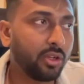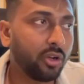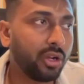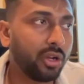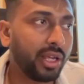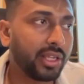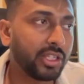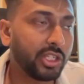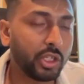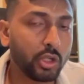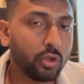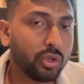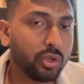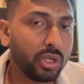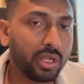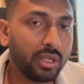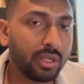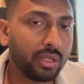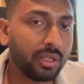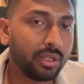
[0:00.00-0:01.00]
on
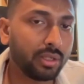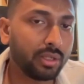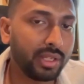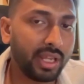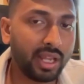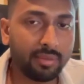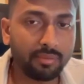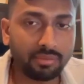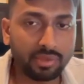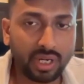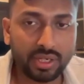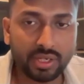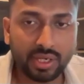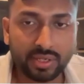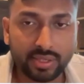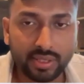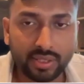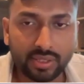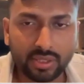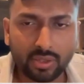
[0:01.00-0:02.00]
executing same
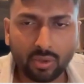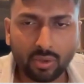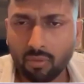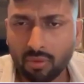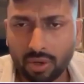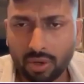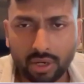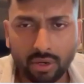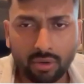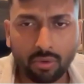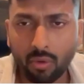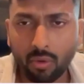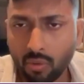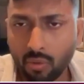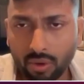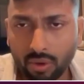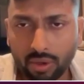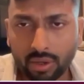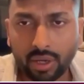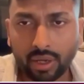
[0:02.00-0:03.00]
transactions over and
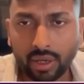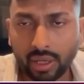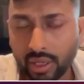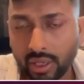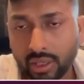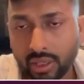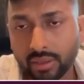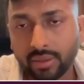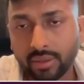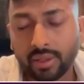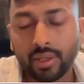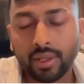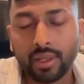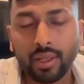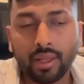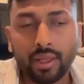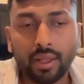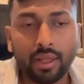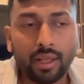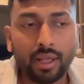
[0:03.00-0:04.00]
over again.
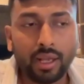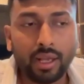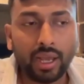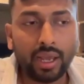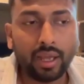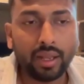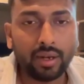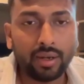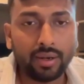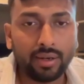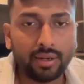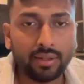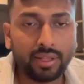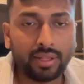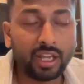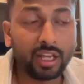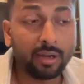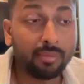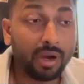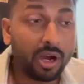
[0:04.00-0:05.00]
And
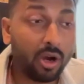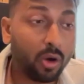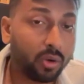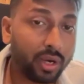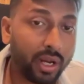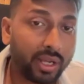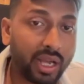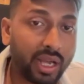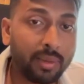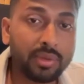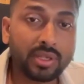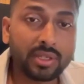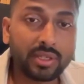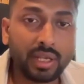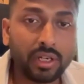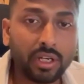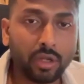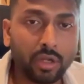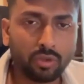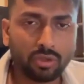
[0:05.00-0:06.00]
think about, like, I'm just
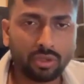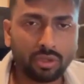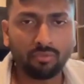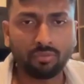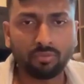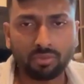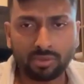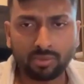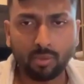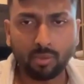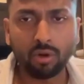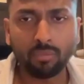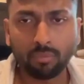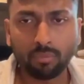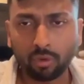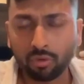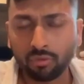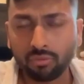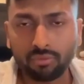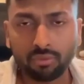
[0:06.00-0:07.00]
sending you some small
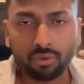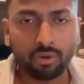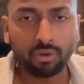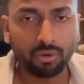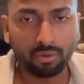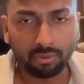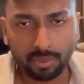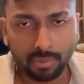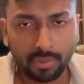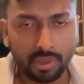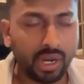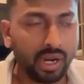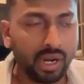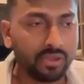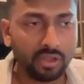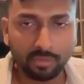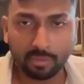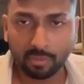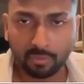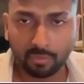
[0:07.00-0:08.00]
proof or maybe
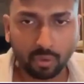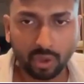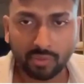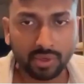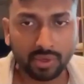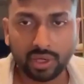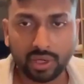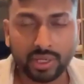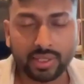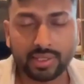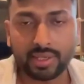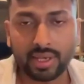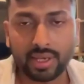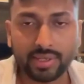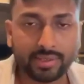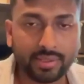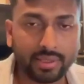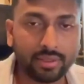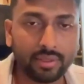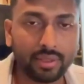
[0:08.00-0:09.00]
larger proof, whatever it is
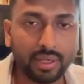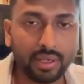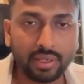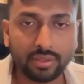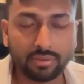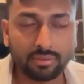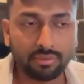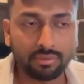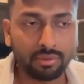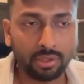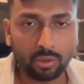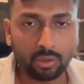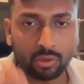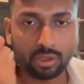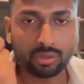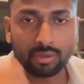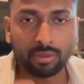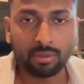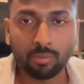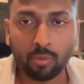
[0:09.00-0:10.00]
size, and you
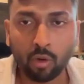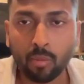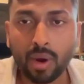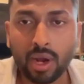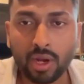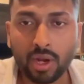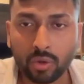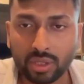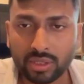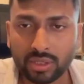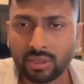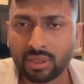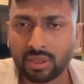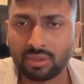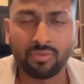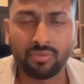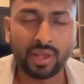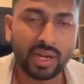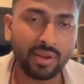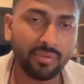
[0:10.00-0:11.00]
just mobile, you can
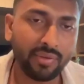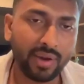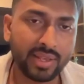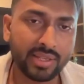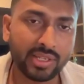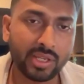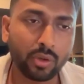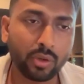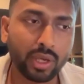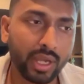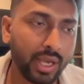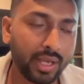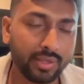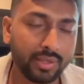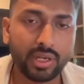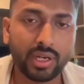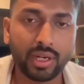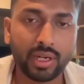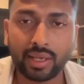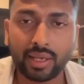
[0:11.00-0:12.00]
just verify and say, okay, yeah,
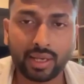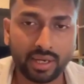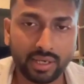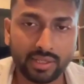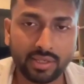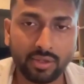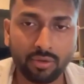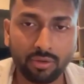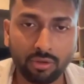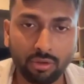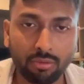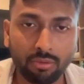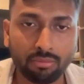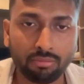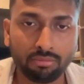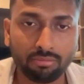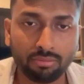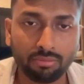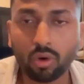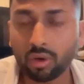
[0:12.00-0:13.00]
JD, like, I received your
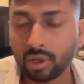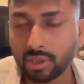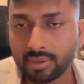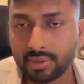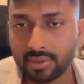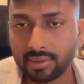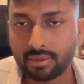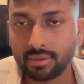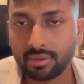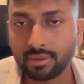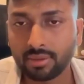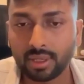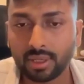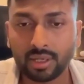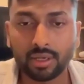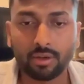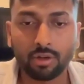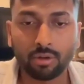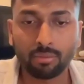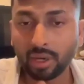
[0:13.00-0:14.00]
tokens
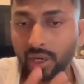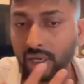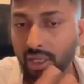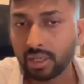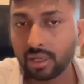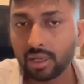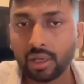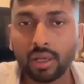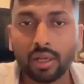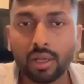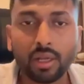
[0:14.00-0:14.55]
or money.